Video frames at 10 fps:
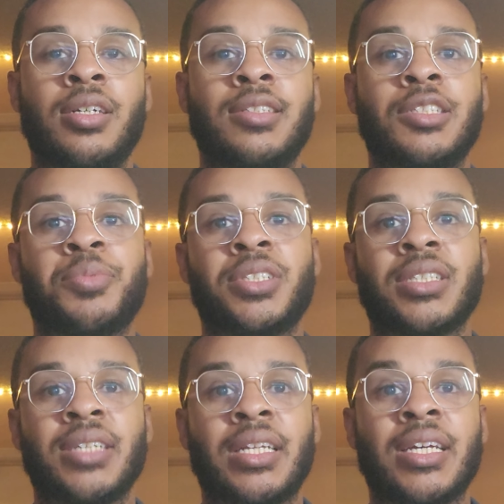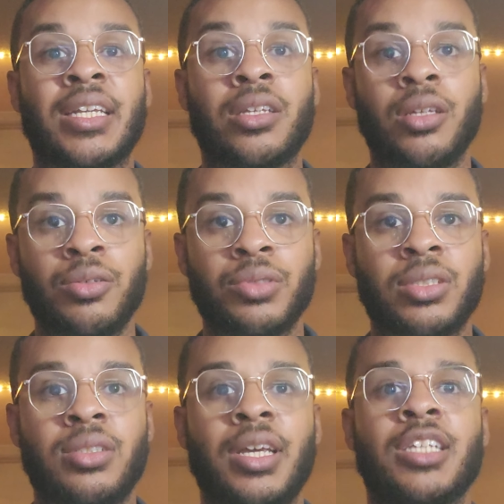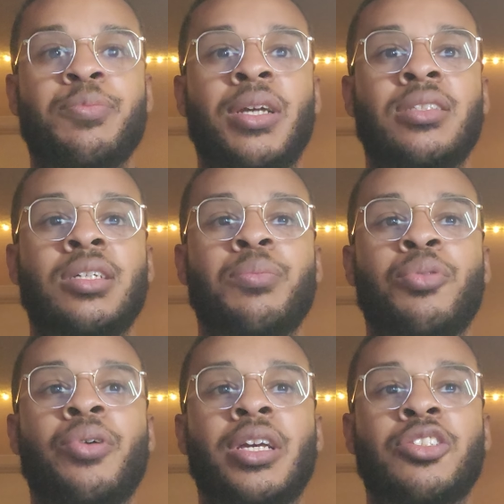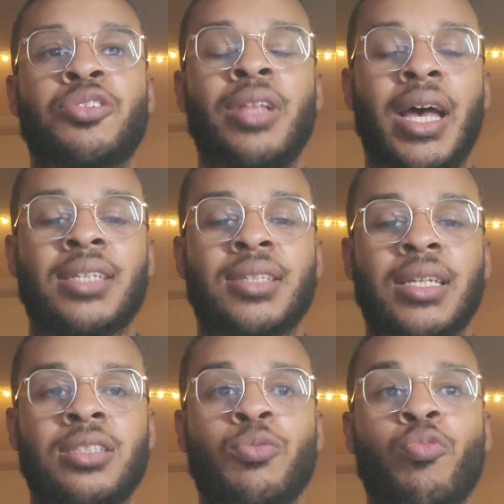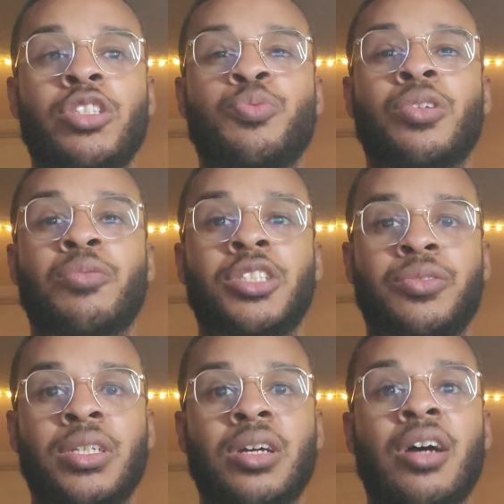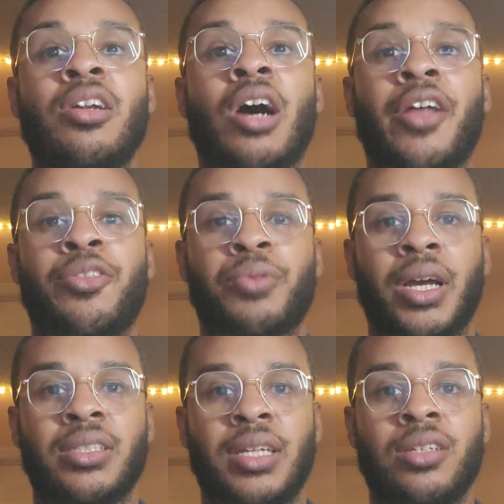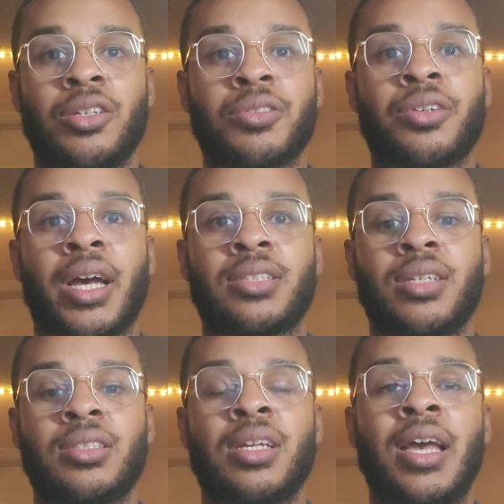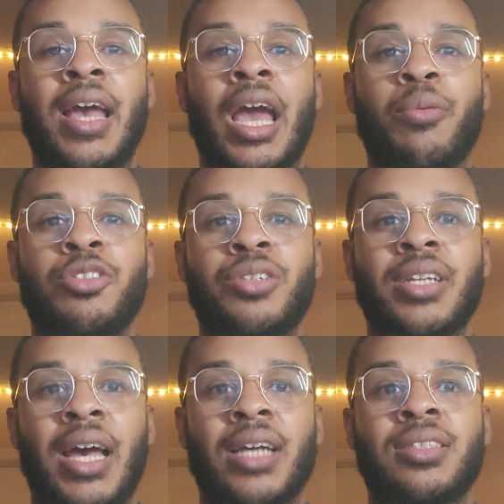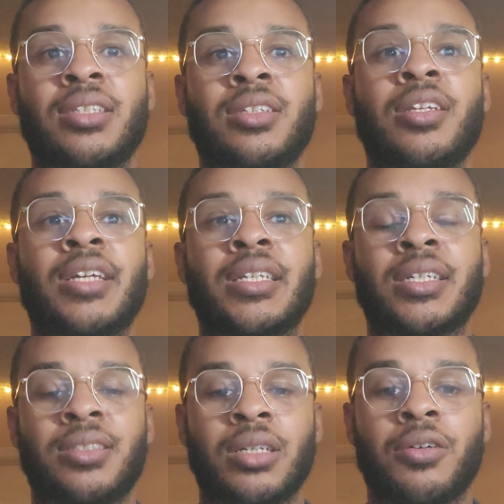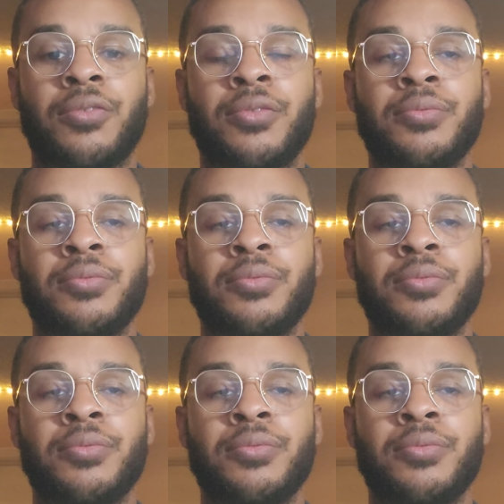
To protect data in use, it is best to employ control access, which will restrict unauthorized user access and restrict access to the data itself.